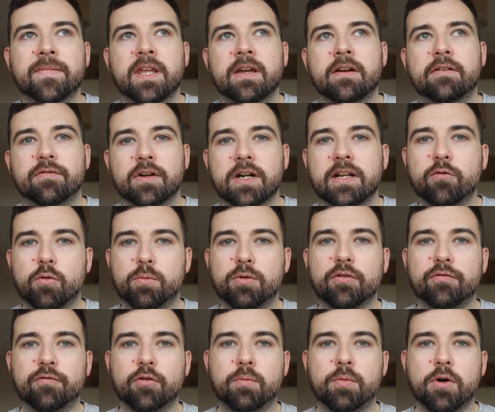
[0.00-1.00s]
for
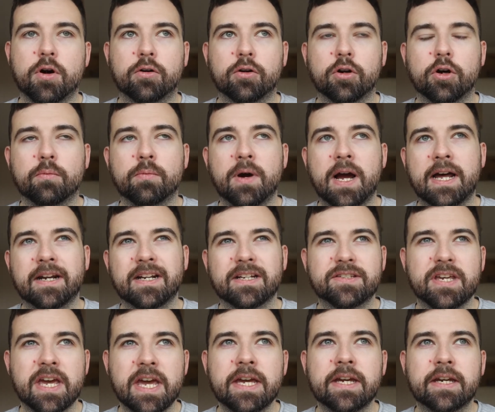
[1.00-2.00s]
Liverpool Football Club. And I
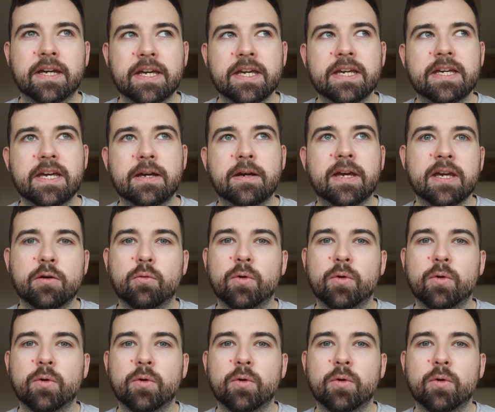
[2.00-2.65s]
think he